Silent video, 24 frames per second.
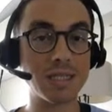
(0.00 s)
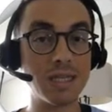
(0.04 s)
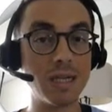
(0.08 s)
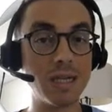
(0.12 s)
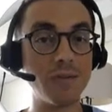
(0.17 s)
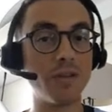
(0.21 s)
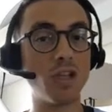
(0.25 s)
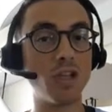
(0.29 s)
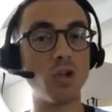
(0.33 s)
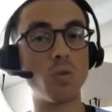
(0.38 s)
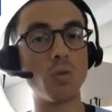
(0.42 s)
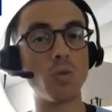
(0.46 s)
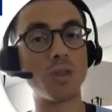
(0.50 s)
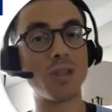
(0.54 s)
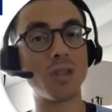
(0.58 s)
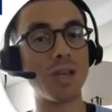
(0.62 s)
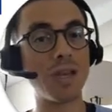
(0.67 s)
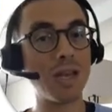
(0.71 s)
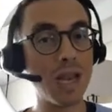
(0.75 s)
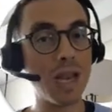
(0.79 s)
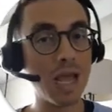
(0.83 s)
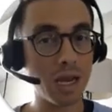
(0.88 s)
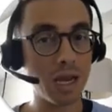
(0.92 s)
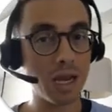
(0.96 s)
leaving you with a
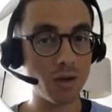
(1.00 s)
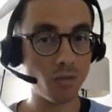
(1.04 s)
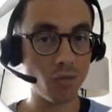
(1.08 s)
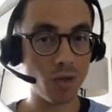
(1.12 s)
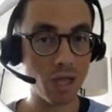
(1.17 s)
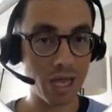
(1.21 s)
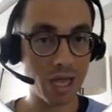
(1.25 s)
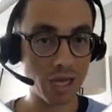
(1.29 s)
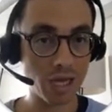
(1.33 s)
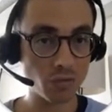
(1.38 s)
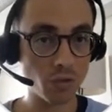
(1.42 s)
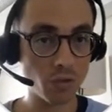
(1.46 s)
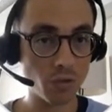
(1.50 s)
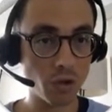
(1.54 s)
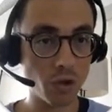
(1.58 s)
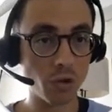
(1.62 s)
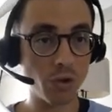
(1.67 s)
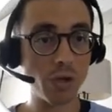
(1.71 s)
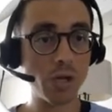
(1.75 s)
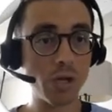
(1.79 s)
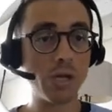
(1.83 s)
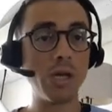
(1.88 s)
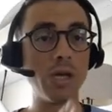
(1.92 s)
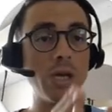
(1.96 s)
negative cash flow
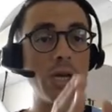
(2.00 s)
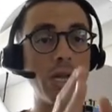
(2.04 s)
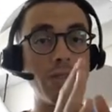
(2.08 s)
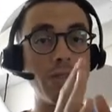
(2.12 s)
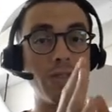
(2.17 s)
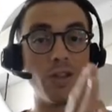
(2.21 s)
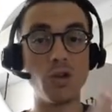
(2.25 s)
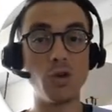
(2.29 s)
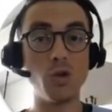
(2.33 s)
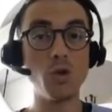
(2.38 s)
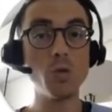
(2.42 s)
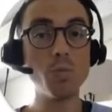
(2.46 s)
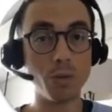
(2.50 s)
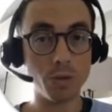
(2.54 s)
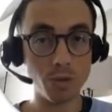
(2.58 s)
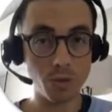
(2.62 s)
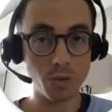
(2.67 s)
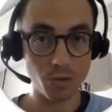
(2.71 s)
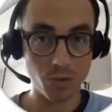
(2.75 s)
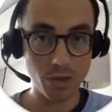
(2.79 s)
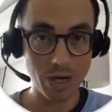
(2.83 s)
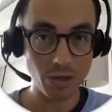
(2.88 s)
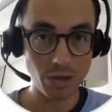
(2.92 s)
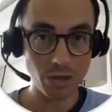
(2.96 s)
in the new build
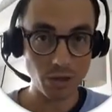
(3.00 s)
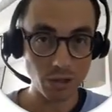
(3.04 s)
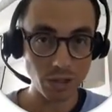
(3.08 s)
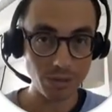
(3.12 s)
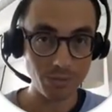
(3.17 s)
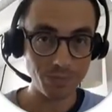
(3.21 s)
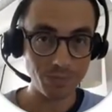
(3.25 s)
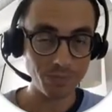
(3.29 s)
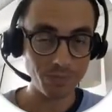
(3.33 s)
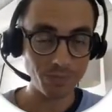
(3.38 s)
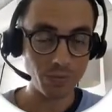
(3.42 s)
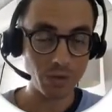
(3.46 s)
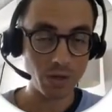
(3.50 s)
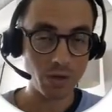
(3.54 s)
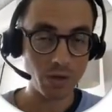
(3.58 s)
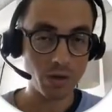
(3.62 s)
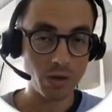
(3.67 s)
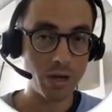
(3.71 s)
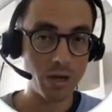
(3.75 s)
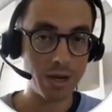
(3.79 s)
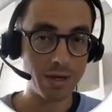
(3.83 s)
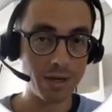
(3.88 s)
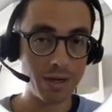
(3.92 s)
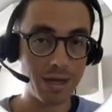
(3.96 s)
strategy.
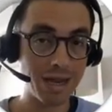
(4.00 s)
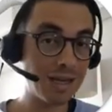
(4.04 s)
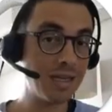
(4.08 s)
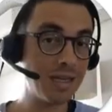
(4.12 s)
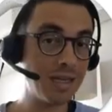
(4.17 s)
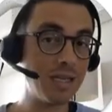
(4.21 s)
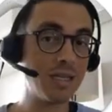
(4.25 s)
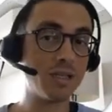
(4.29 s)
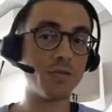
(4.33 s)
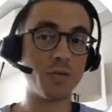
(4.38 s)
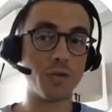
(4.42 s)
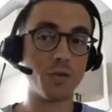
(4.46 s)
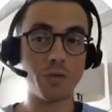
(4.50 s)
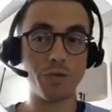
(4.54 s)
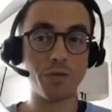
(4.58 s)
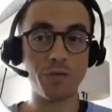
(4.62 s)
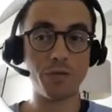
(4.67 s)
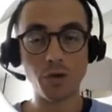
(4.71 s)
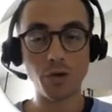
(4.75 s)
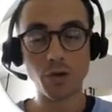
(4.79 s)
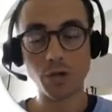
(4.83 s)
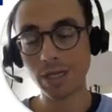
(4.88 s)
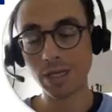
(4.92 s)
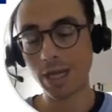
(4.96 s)
Right, at least for the
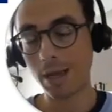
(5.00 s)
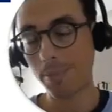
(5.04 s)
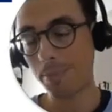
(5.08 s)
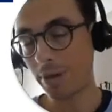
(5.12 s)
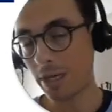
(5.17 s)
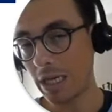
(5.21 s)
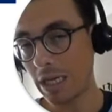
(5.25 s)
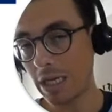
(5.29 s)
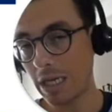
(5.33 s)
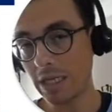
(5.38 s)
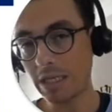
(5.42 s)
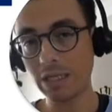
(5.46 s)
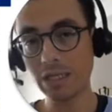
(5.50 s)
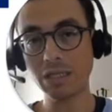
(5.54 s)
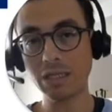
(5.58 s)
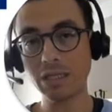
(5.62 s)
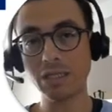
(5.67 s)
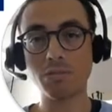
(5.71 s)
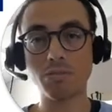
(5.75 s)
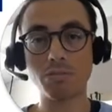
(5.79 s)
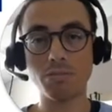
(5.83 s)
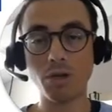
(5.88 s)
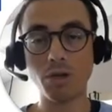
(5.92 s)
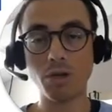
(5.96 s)
first couple of
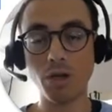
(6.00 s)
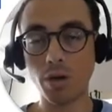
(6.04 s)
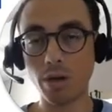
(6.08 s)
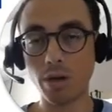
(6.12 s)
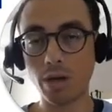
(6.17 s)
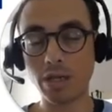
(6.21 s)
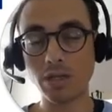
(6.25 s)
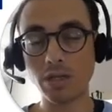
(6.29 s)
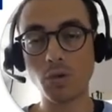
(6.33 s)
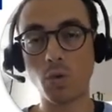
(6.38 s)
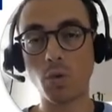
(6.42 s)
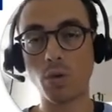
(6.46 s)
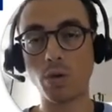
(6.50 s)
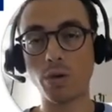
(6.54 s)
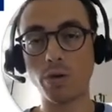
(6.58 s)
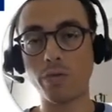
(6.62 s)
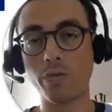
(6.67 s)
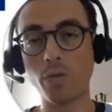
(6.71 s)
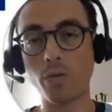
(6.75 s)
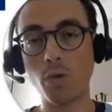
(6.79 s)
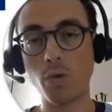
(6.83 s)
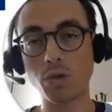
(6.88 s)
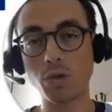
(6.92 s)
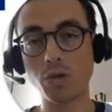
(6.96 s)
years, let's call it
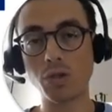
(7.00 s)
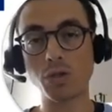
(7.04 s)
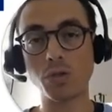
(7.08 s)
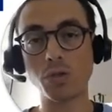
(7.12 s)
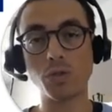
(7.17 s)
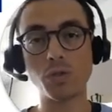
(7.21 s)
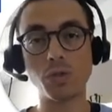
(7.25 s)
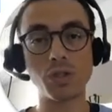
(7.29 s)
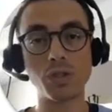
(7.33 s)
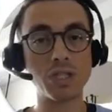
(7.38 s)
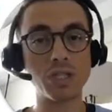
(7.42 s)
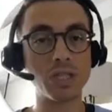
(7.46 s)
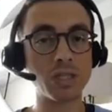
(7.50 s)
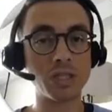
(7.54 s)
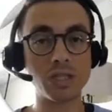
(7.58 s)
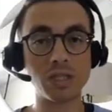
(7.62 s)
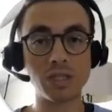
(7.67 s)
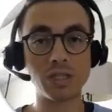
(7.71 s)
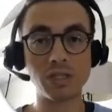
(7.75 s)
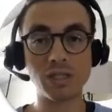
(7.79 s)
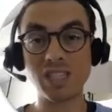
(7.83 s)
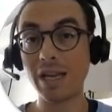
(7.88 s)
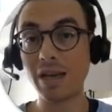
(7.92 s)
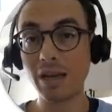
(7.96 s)
4 to 6
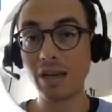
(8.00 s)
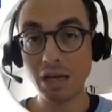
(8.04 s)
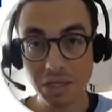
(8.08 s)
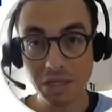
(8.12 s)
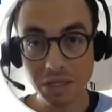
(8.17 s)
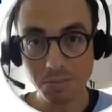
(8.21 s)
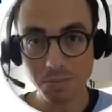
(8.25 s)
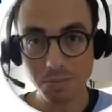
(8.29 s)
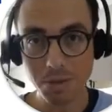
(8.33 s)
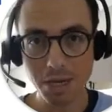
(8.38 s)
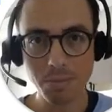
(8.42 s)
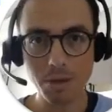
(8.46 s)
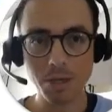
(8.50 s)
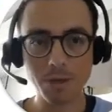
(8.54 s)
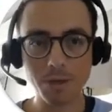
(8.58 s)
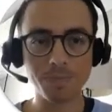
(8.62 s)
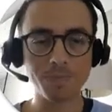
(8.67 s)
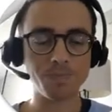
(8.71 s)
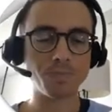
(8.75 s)
to 10 years maybe.